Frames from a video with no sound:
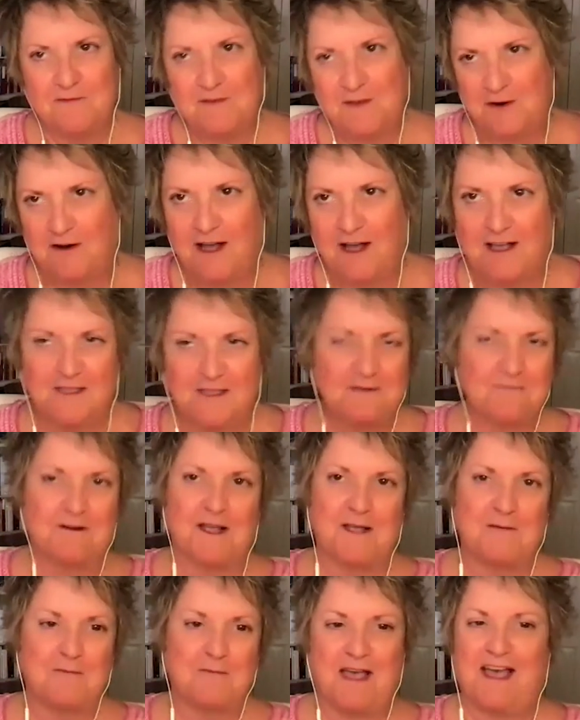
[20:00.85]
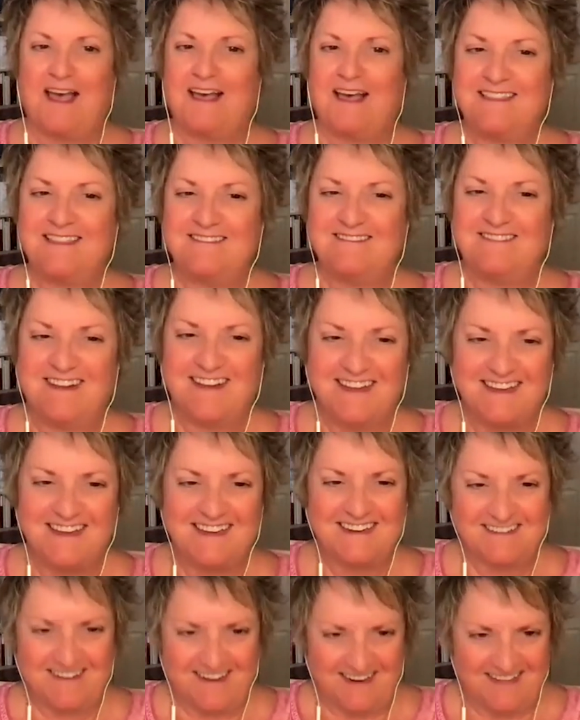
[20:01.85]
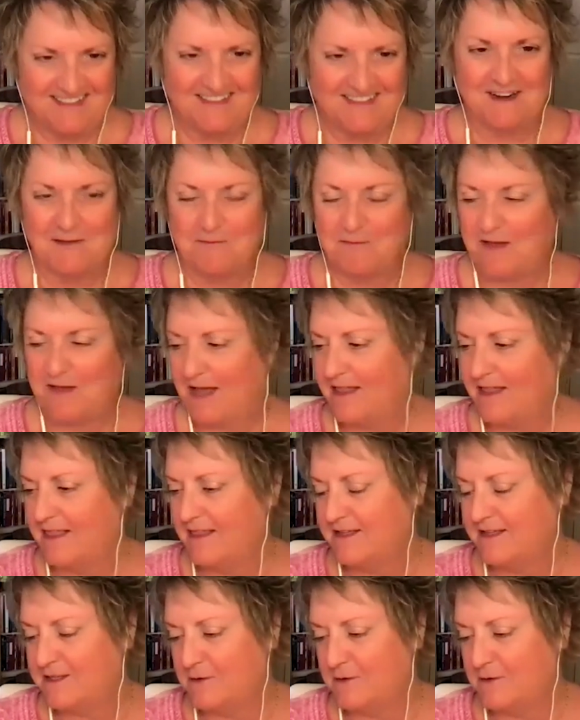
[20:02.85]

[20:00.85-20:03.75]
you're on the right path, right? You're on the right path.